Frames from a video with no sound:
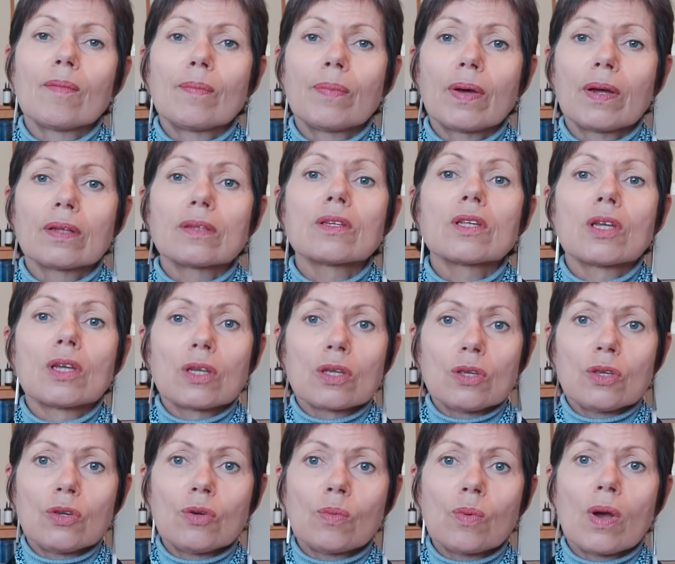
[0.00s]
But
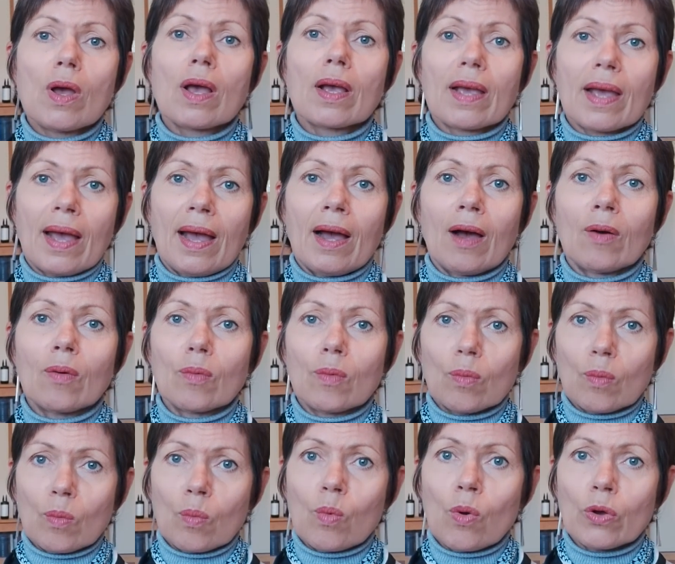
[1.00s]
you work out
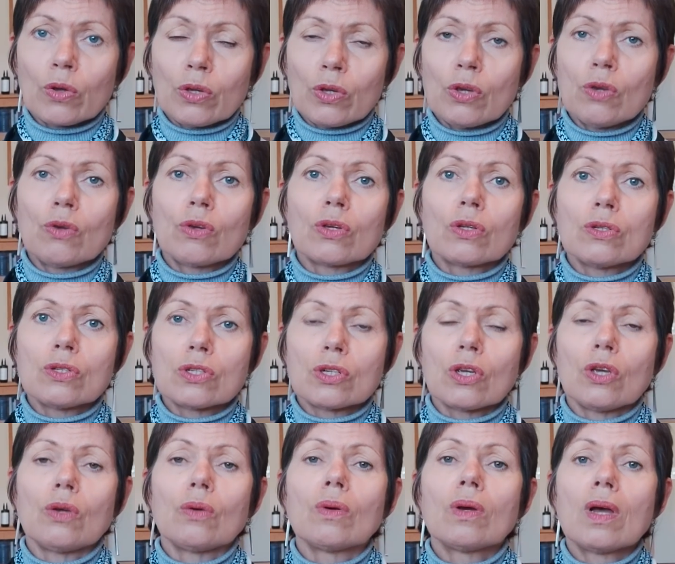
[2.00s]
what you can
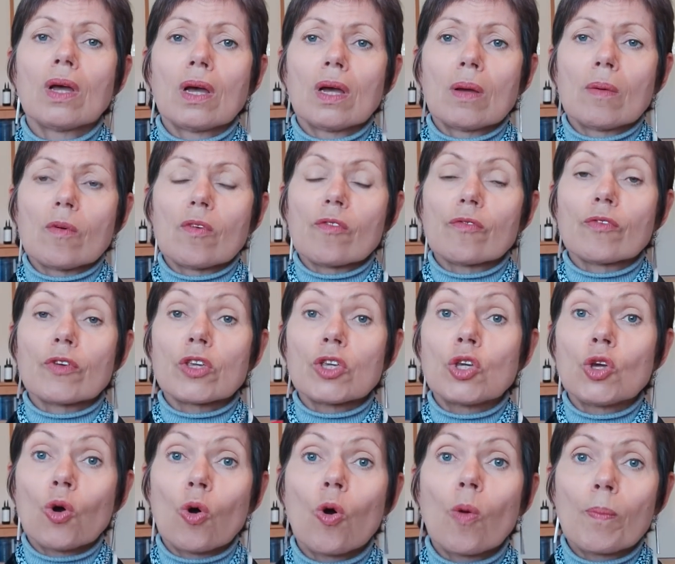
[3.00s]
do for
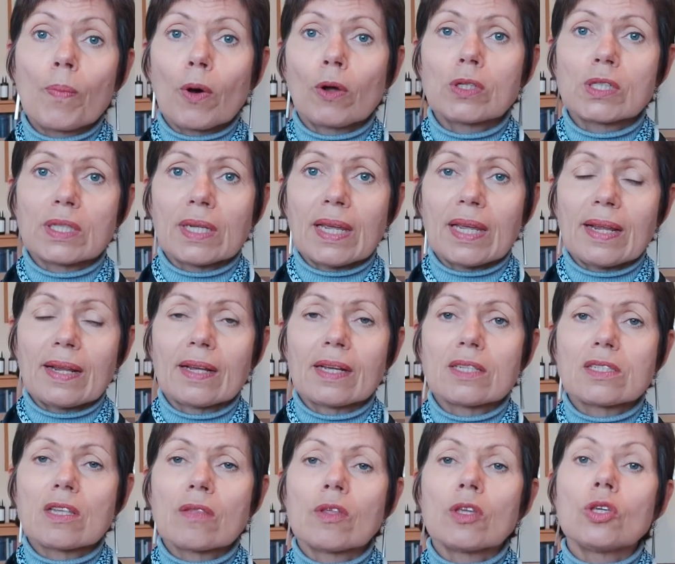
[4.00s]
your body
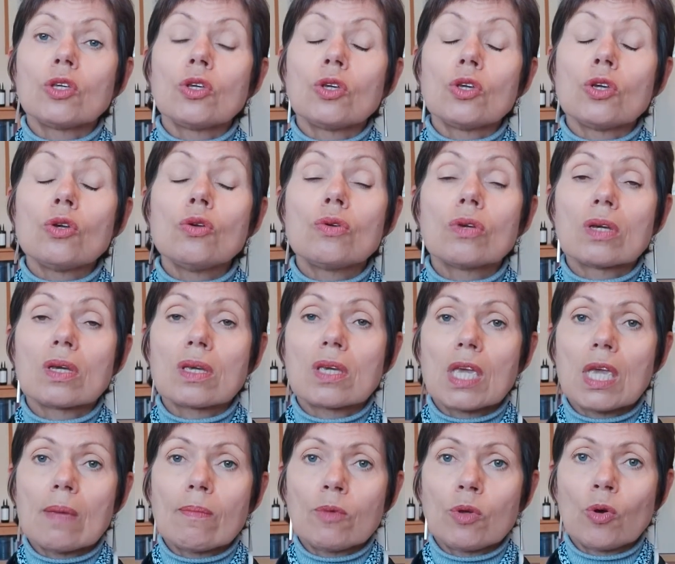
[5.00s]
so that you can
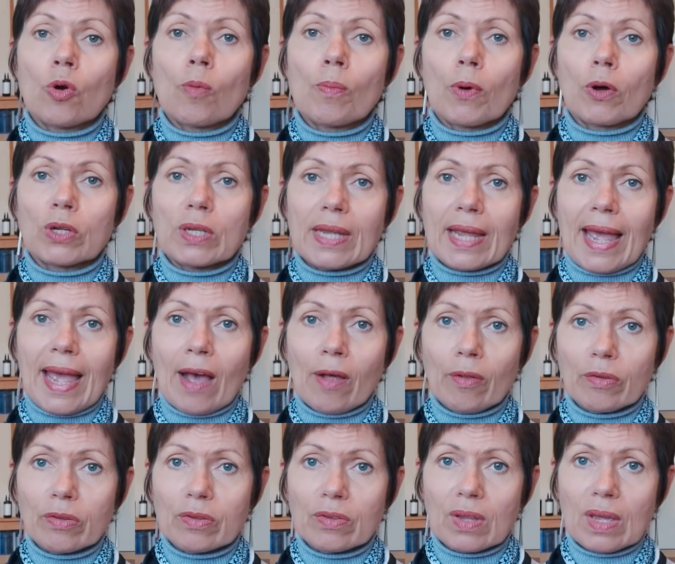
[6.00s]
keep your body
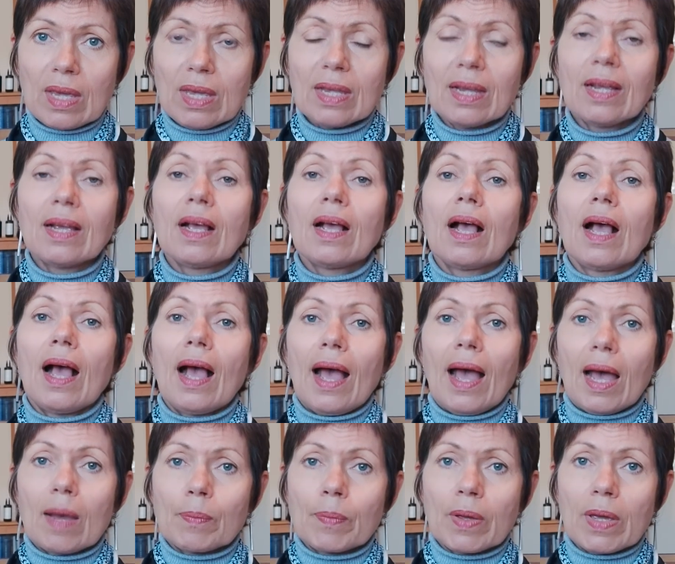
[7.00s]
healthy,
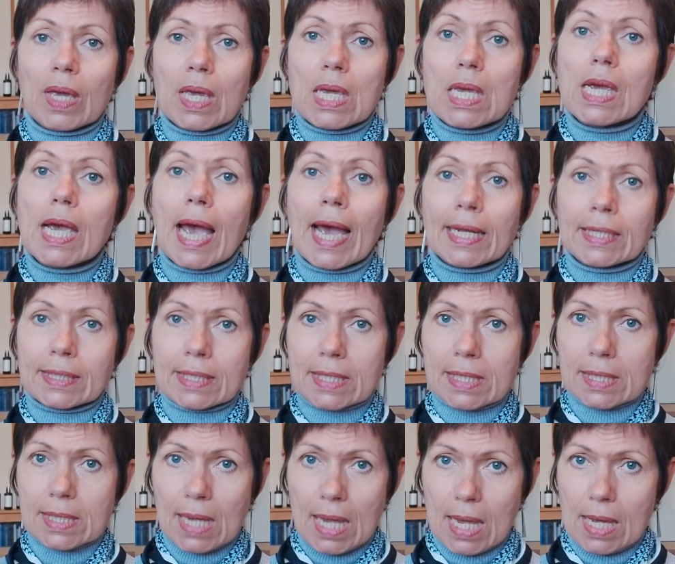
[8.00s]
happy and
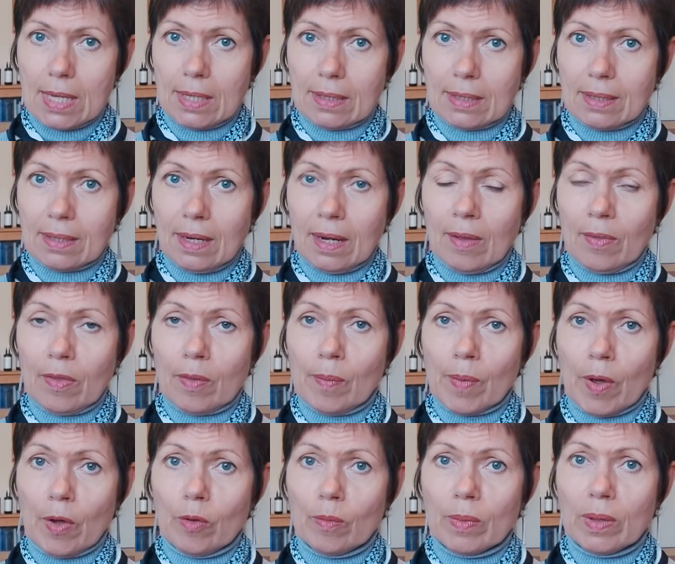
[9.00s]
sane at the
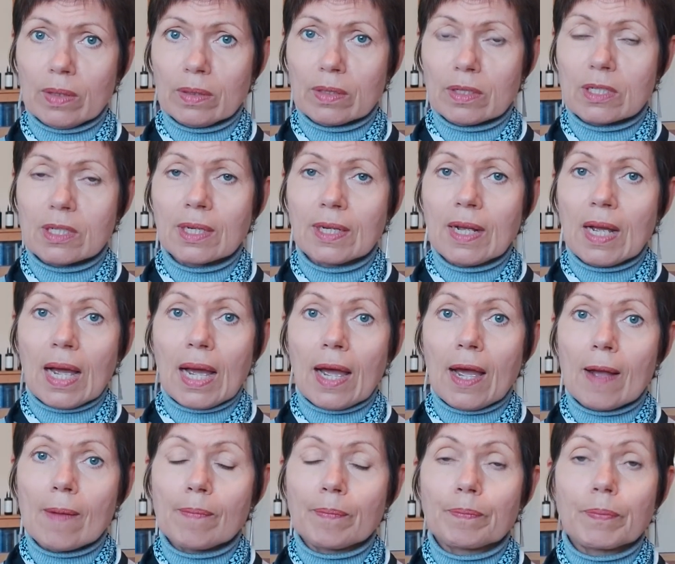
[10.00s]
moment.
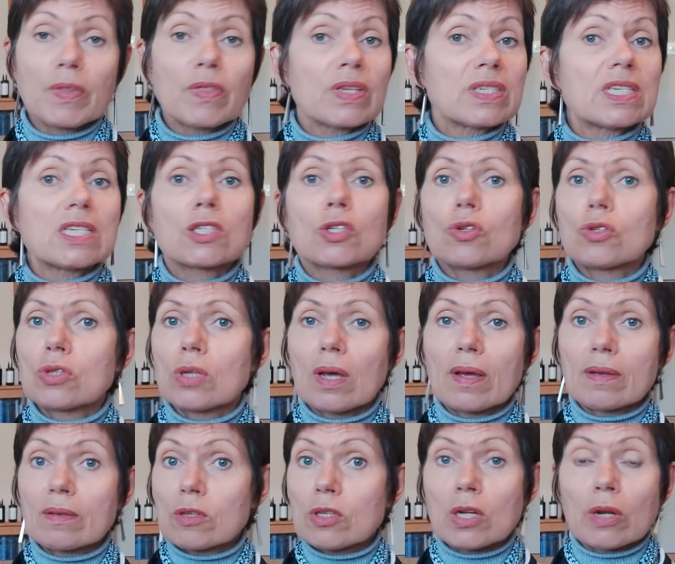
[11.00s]
But this is good,
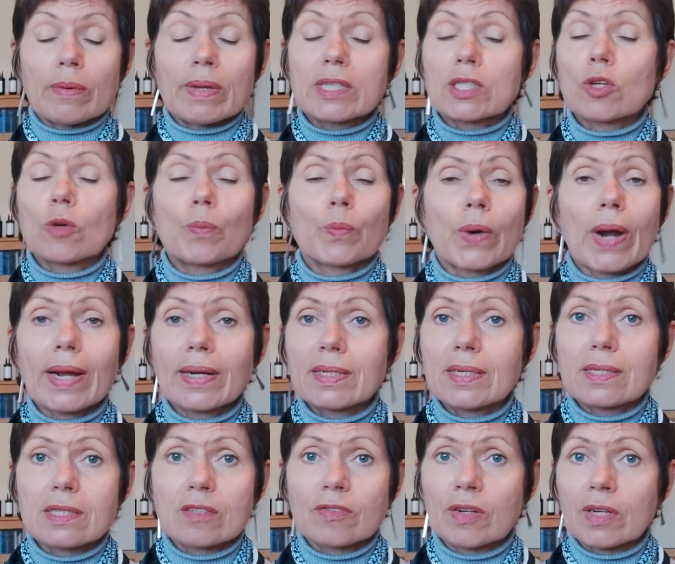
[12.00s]
you know, it's good
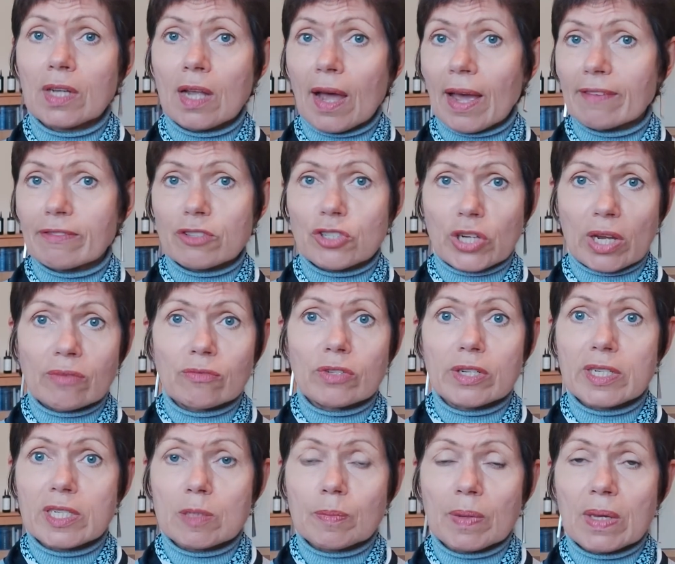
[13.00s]
practice for life,
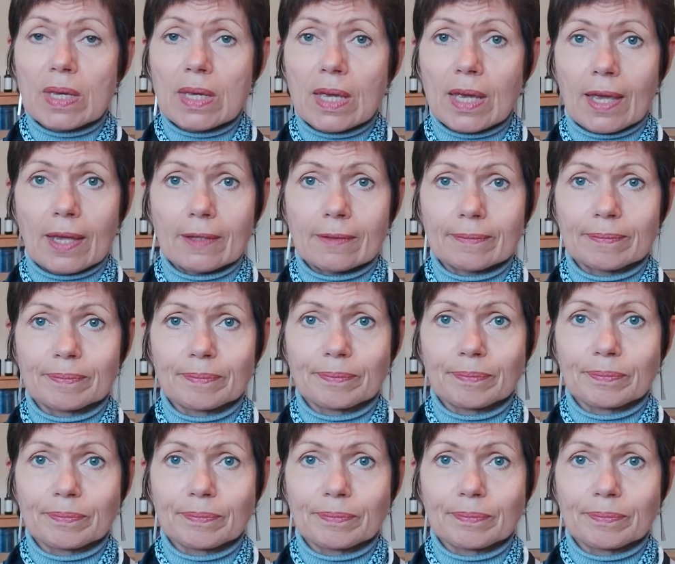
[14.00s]
generally speaking.